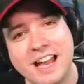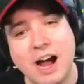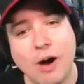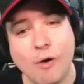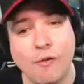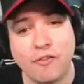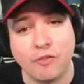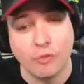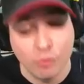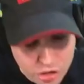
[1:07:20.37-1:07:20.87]

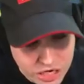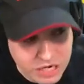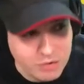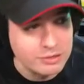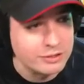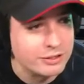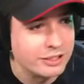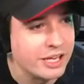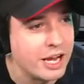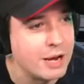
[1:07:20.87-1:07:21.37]
how
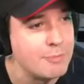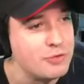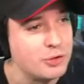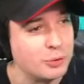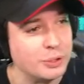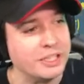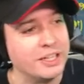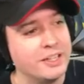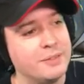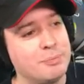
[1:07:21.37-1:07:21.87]
frequently I'm
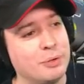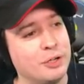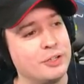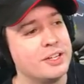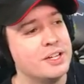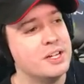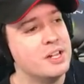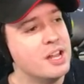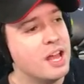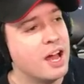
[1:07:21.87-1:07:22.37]
doing it, but
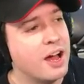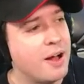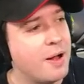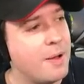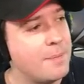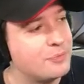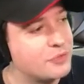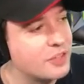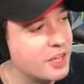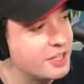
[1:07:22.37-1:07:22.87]

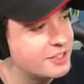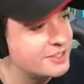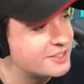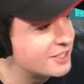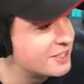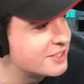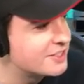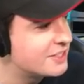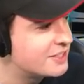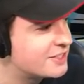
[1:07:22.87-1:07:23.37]

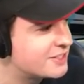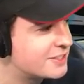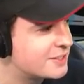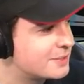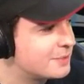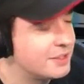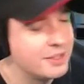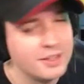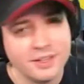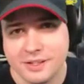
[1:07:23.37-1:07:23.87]
since
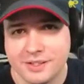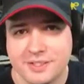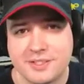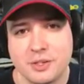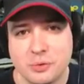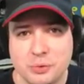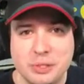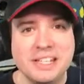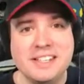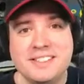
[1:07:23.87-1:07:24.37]
it's
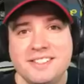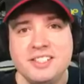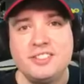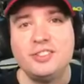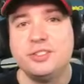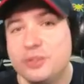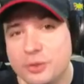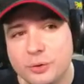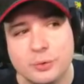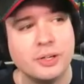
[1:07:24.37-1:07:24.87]
so easy
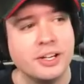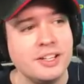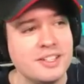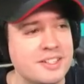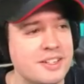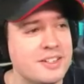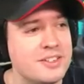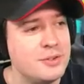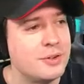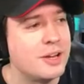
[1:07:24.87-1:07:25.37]
to do, and
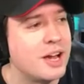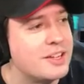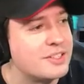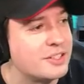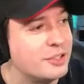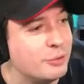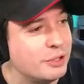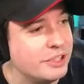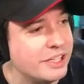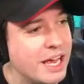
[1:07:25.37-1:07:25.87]
since you guys
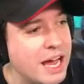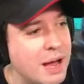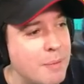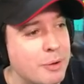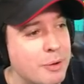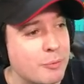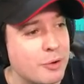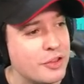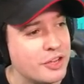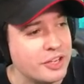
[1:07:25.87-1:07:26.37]
are really
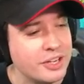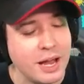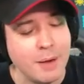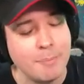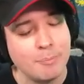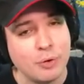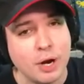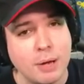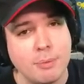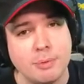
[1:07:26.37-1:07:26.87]
happy with it,
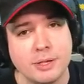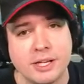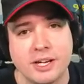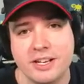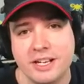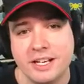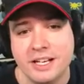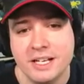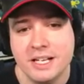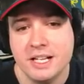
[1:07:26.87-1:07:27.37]
I'm probably
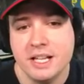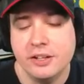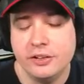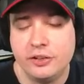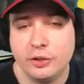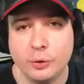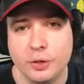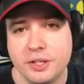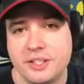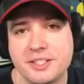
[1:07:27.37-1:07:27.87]
gonna
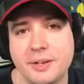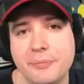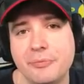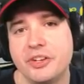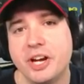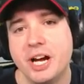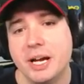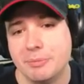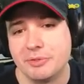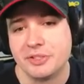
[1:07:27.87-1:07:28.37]
do it
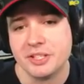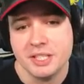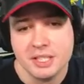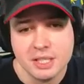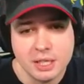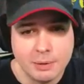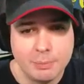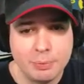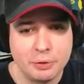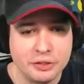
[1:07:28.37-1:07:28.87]
sometimes.
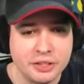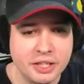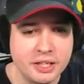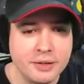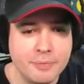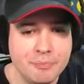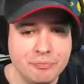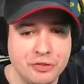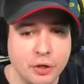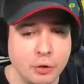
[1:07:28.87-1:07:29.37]
But
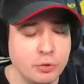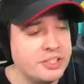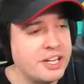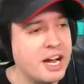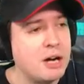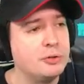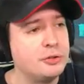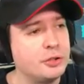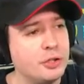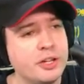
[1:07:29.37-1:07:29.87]
don't
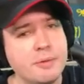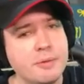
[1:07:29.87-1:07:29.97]
count on